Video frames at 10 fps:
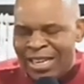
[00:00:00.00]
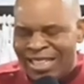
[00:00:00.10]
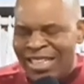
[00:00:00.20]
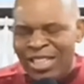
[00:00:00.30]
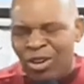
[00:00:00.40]

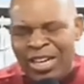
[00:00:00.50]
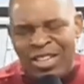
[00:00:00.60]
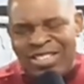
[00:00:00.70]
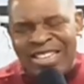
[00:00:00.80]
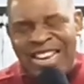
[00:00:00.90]
You know, he
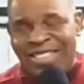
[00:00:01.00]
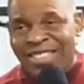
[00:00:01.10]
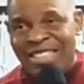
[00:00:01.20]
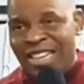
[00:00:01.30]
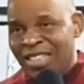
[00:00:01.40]
didn't see
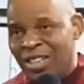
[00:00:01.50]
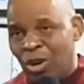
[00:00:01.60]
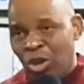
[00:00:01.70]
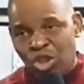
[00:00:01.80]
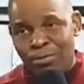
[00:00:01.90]
yesterday
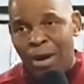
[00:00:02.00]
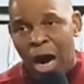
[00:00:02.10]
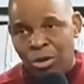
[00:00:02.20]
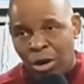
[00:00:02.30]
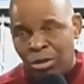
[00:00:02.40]
or
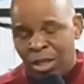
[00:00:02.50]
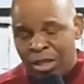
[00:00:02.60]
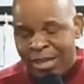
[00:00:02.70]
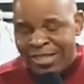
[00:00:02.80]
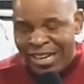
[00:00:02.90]
tomorrow.
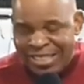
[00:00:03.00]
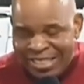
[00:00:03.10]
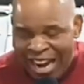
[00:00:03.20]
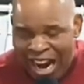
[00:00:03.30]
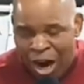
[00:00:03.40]
He said,
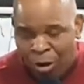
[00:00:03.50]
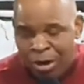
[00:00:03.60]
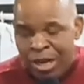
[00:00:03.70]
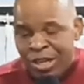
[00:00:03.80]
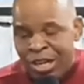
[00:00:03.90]

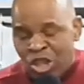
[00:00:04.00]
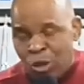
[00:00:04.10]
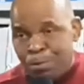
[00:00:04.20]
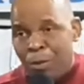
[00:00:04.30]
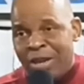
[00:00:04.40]
now, the
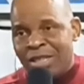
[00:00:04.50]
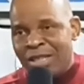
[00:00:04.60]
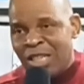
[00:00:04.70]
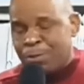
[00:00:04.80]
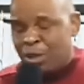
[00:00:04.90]
Spirit,
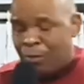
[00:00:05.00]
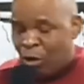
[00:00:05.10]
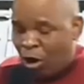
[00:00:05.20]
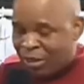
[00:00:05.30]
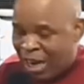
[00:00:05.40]
the Spirit of
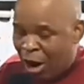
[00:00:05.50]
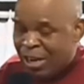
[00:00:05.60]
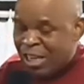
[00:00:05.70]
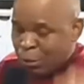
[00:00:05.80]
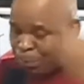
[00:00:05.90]
God now
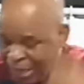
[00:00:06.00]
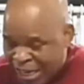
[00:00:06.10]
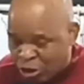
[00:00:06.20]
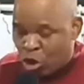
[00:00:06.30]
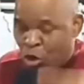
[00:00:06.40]
is
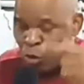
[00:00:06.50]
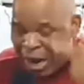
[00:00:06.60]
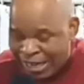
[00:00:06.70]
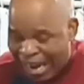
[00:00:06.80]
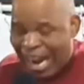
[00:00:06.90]
speaking to you
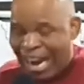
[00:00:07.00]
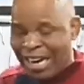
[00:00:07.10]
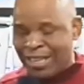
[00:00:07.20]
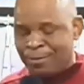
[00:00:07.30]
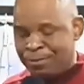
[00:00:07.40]
and
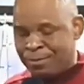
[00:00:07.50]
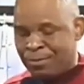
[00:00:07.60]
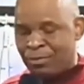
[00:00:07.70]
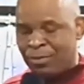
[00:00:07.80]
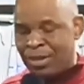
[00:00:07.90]
I.
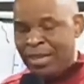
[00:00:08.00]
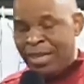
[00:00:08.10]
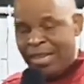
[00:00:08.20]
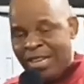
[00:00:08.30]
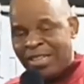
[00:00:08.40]

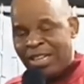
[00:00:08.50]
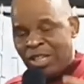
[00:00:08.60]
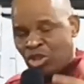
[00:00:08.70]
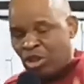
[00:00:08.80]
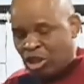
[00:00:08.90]
It's an
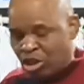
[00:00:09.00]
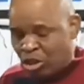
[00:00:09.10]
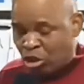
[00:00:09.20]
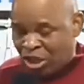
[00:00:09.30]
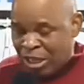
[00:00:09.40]
instruction
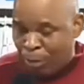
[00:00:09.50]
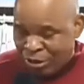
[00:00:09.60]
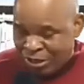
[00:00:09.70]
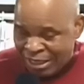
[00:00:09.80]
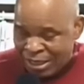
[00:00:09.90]
to
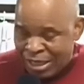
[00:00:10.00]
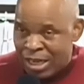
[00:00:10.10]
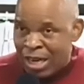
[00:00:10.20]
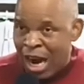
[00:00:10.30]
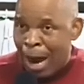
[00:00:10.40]
Timothy.
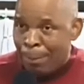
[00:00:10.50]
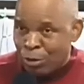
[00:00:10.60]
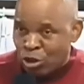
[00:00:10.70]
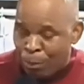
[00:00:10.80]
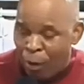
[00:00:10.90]

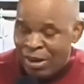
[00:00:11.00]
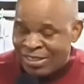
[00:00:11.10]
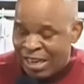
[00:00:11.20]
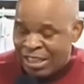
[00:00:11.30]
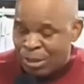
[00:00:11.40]
Apostle Paul is
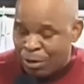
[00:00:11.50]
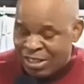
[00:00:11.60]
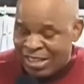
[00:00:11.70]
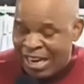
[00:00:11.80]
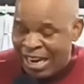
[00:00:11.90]
telling Timothy,
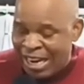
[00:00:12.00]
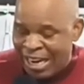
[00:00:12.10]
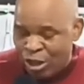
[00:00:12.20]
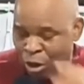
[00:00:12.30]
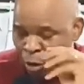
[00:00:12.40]
say, hey,
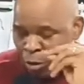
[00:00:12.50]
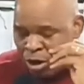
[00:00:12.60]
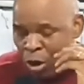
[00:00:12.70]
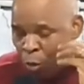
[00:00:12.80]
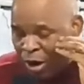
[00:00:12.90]
hey, you know
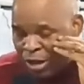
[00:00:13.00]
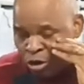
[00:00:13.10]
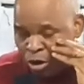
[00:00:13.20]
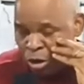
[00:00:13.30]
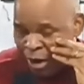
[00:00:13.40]
what? What is
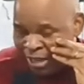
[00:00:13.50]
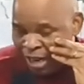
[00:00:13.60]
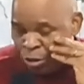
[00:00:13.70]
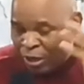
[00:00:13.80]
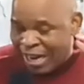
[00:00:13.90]
going on right
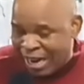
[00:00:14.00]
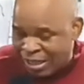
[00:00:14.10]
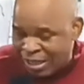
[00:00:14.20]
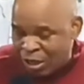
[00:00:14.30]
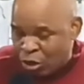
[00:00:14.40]
now? Look
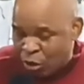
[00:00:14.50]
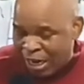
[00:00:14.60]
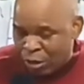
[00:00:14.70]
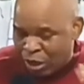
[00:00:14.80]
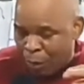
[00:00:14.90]
at, look
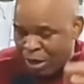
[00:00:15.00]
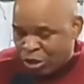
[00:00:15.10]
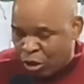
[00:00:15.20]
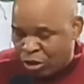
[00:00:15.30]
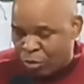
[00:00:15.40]
at, look at what
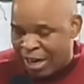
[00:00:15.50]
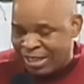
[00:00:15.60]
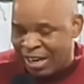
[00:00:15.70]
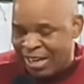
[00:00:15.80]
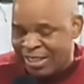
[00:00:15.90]
is going on
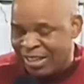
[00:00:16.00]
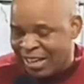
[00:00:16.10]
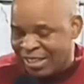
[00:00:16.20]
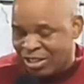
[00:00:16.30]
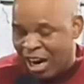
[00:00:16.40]
right now in the
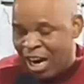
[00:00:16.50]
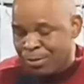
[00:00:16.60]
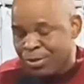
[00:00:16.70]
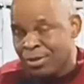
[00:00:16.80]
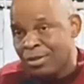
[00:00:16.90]
latter
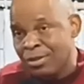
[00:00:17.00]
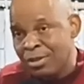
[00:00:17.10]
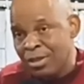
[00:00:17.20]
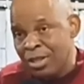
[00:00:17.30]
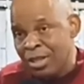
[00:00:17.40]
times,
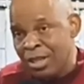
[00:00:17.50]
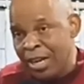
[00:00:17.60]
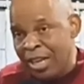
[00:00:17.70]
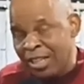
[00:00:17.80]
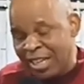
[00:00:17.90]

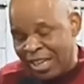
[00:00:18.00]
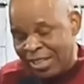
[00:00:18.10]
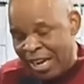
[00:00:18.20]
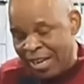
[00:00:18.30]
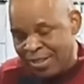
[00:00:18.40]
in the
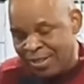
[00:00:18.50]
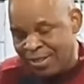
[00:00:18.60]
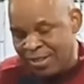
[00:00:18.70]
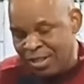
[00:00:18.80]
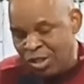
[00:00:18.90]
latter
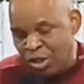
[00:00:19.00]
days.